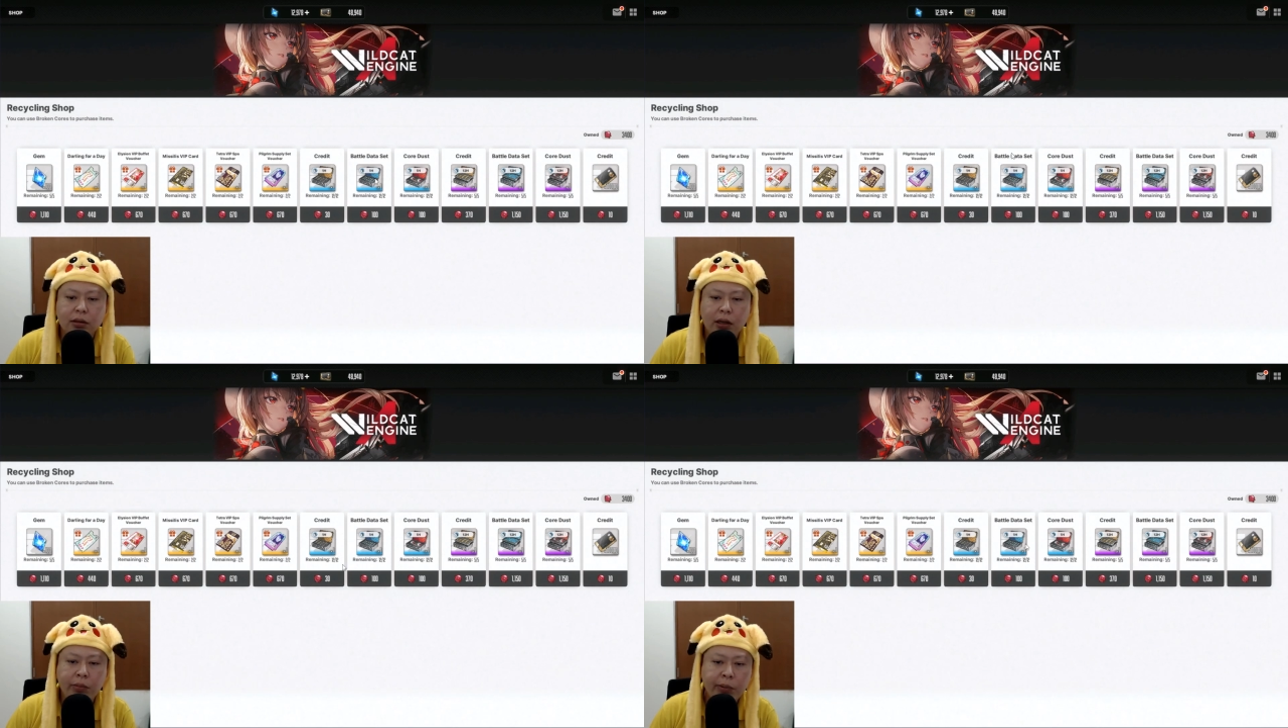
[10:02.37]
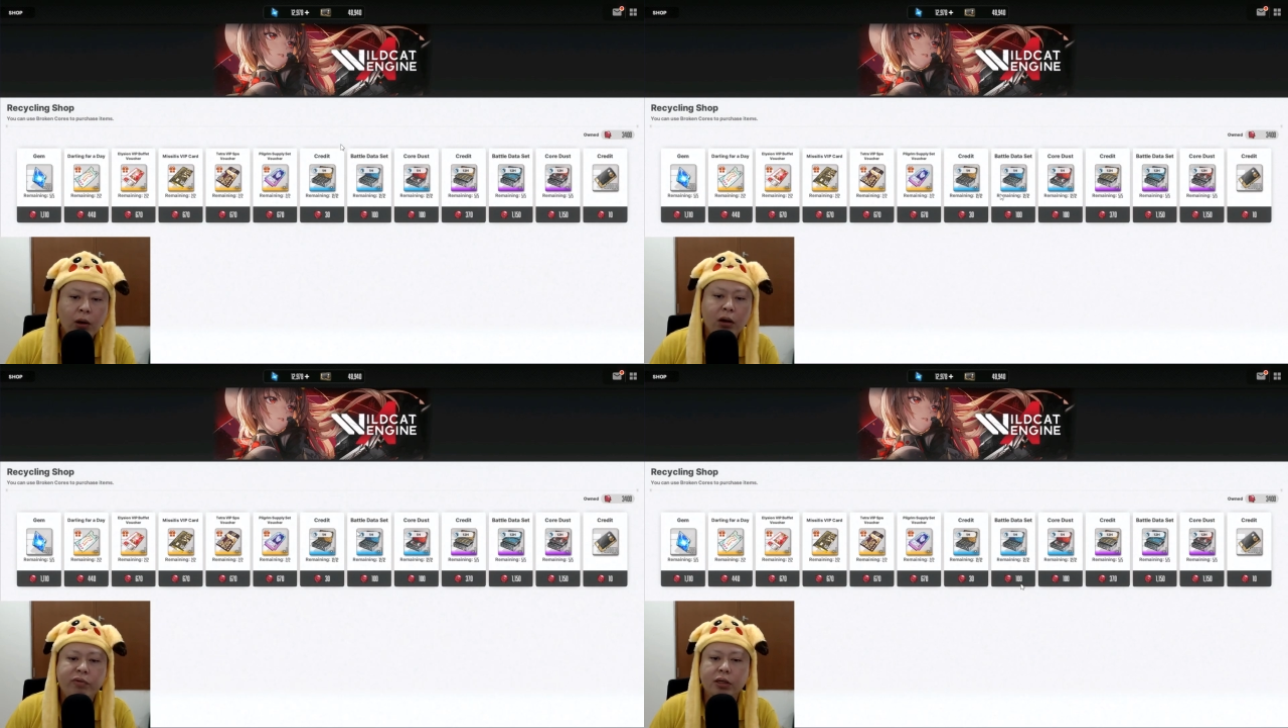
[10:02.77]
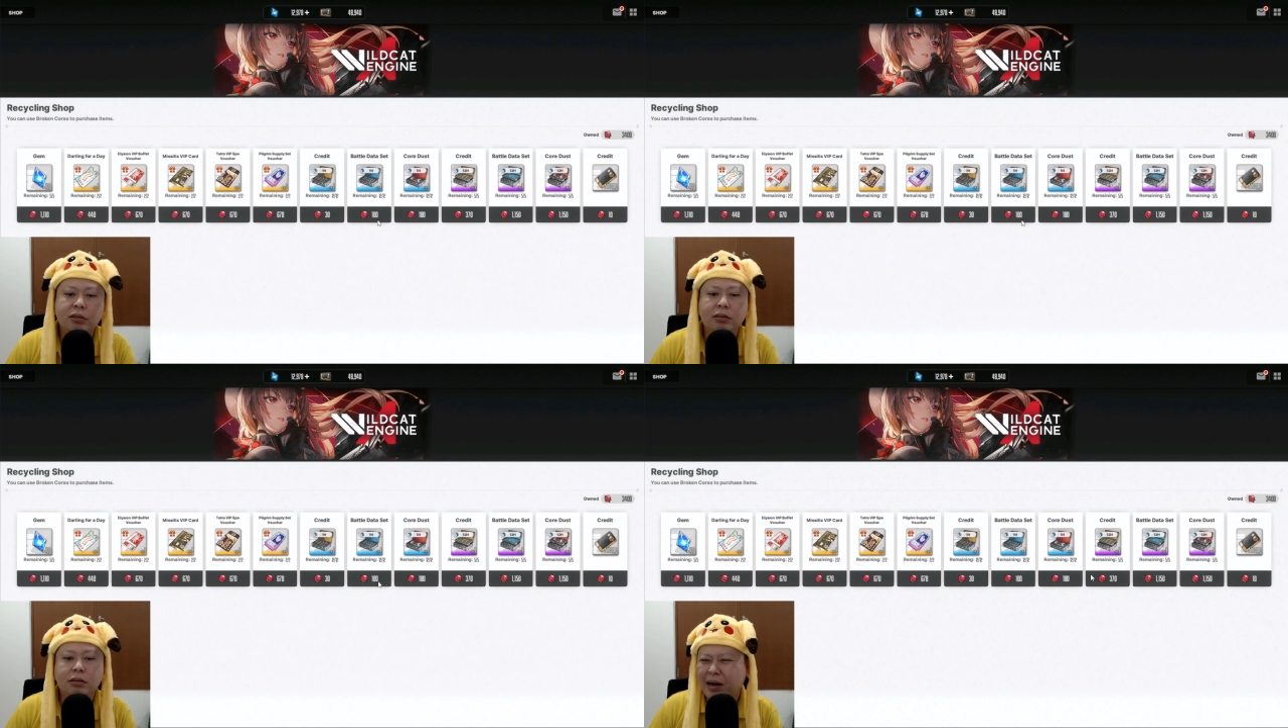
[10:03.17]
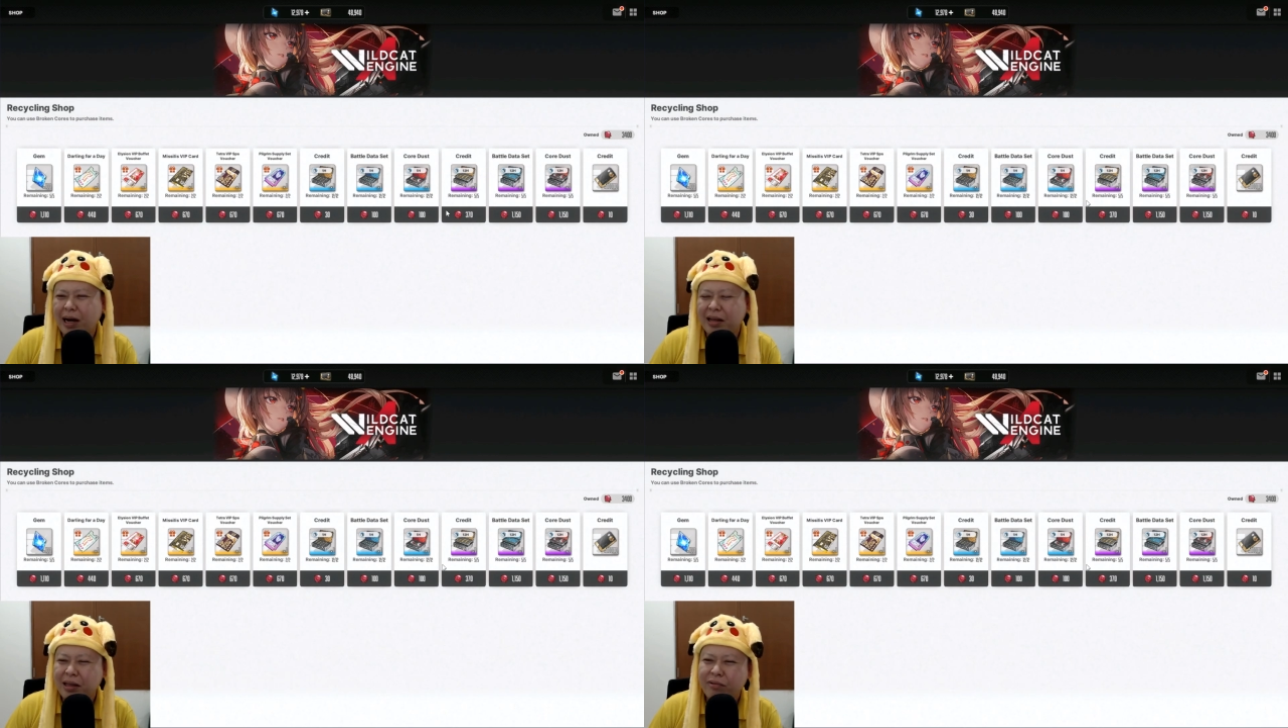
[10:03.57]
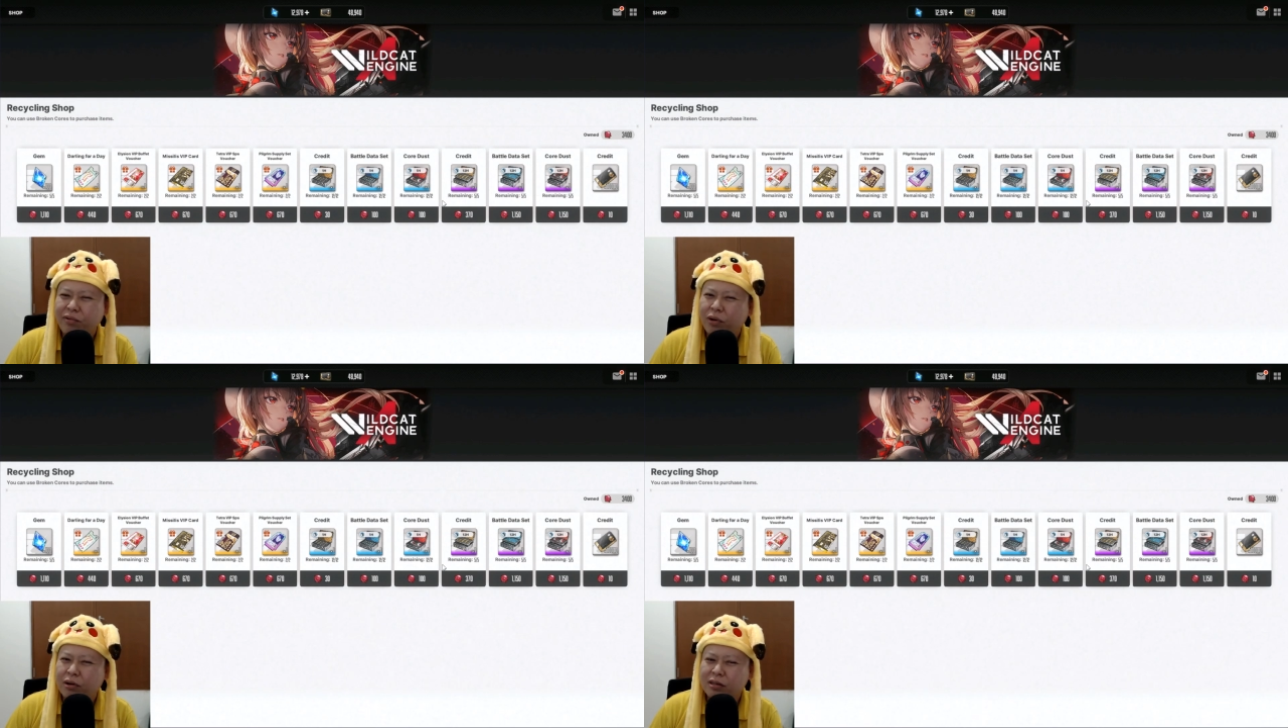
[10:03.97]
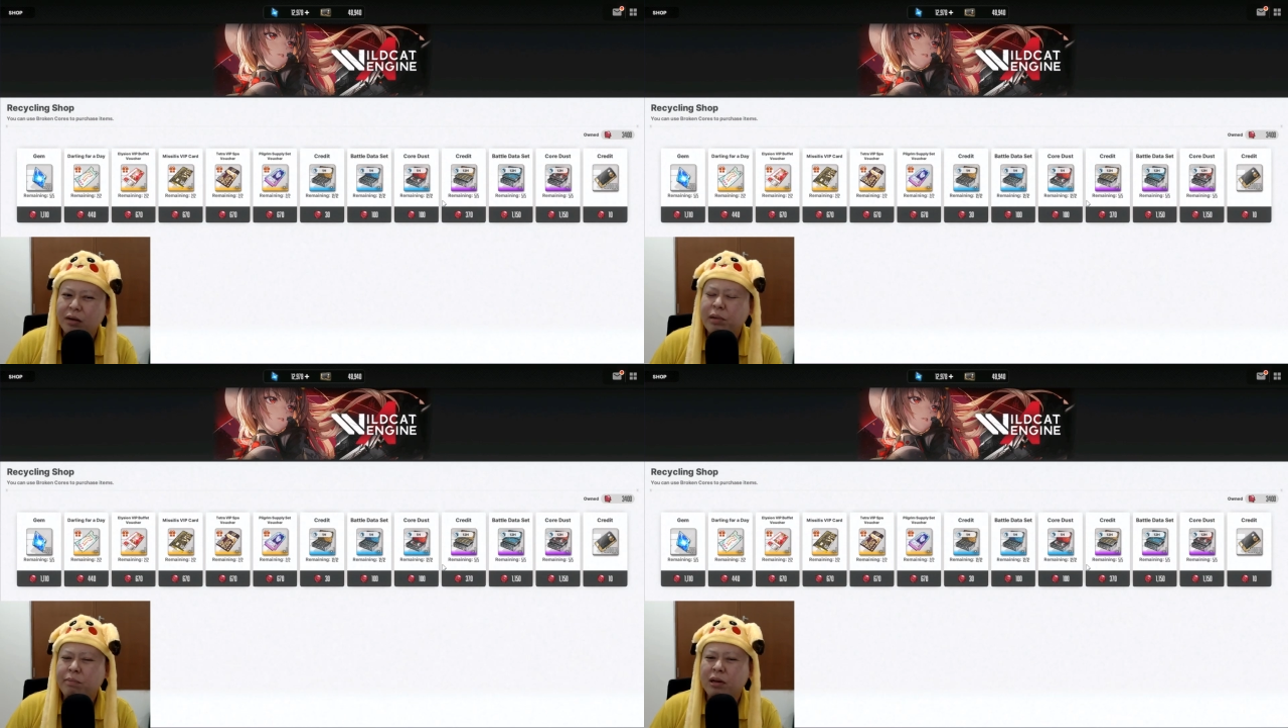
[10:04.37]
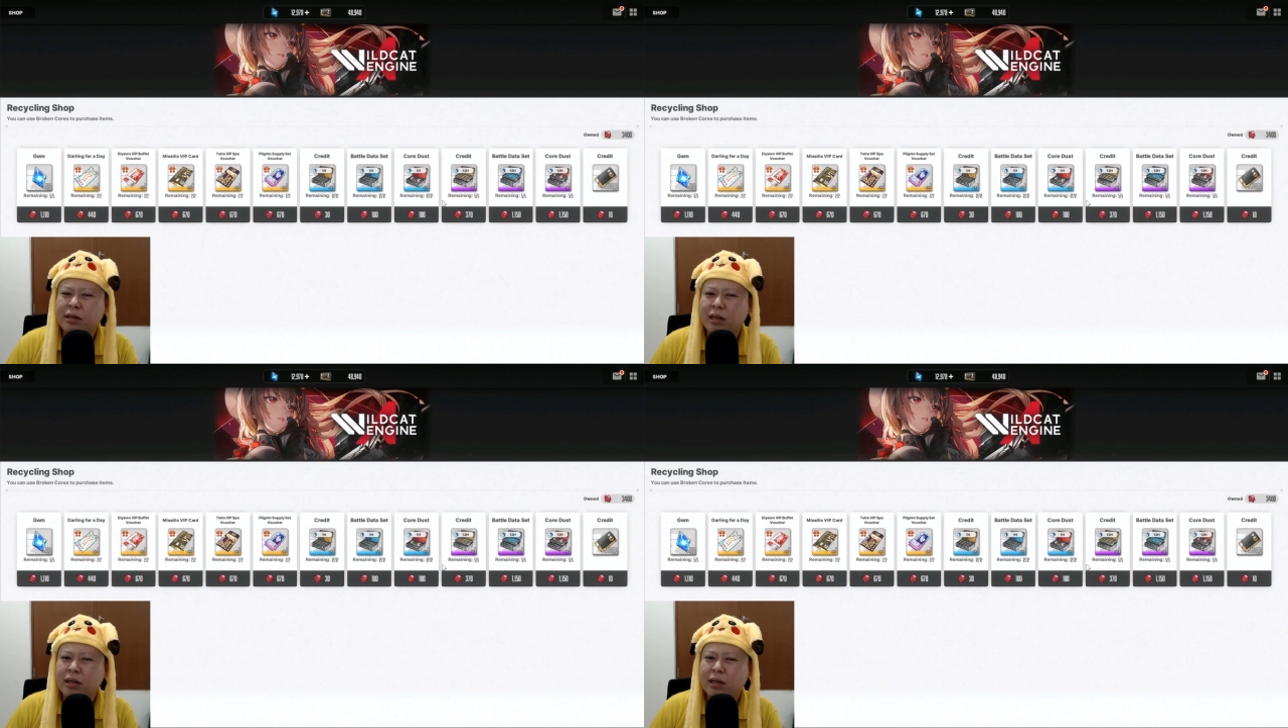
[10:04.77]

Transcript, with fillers: and maybe all of these. I think for some people